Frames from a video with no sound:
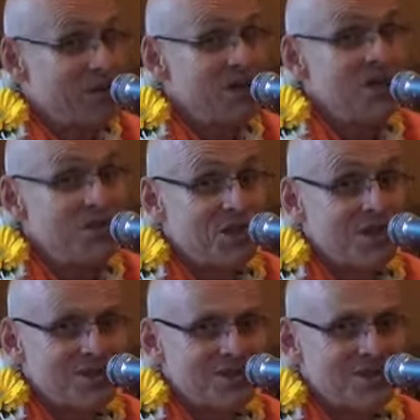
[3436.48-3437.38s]
what he
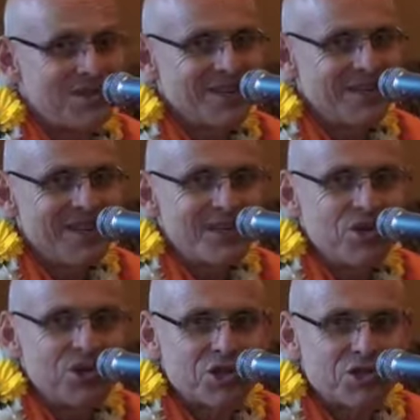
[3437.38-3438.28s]
did,
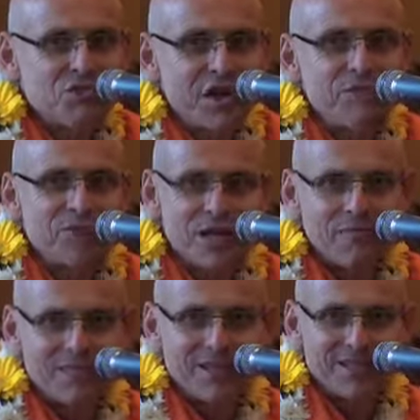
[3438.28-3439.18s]
just to name
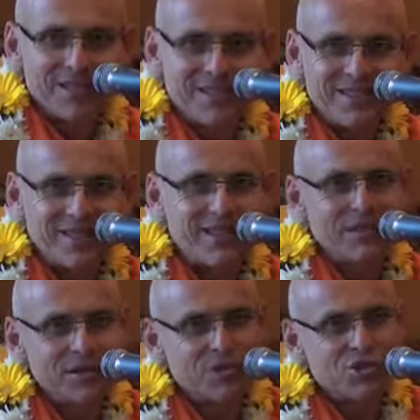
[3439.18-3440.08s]
something.
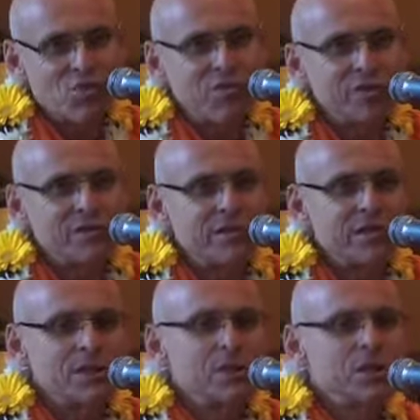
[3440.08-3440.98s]
So many
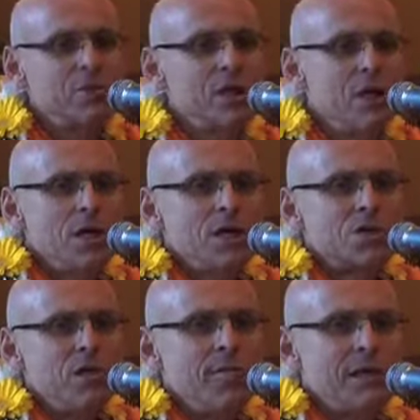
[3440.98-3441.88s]
things. So
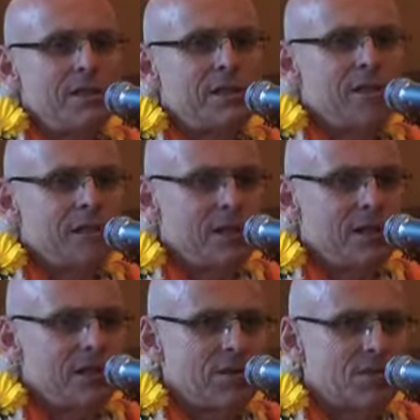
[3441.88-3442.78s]
Srila Bhakti
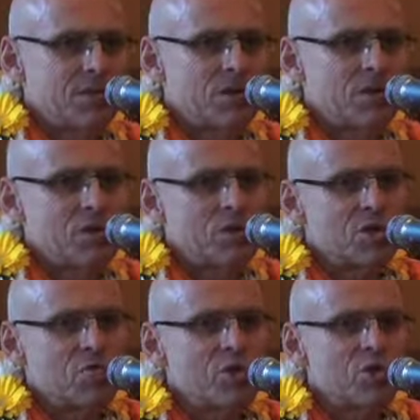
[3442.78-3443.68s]
Siddhanta was also a
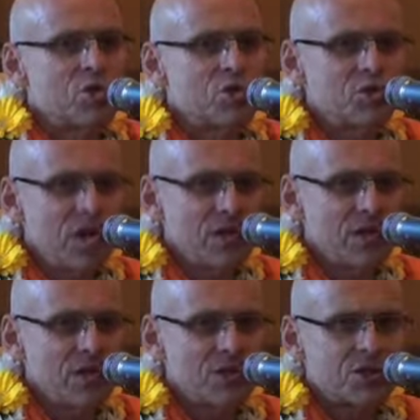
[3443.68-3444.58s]
spiritual
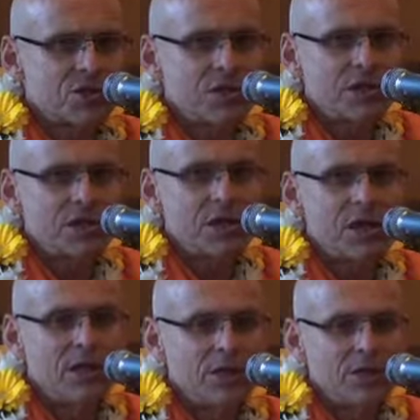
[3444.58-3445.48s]
giant.
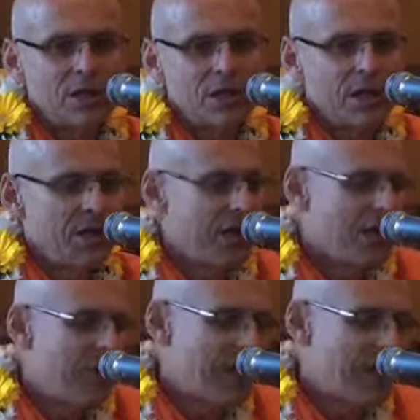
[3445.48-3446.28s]
And then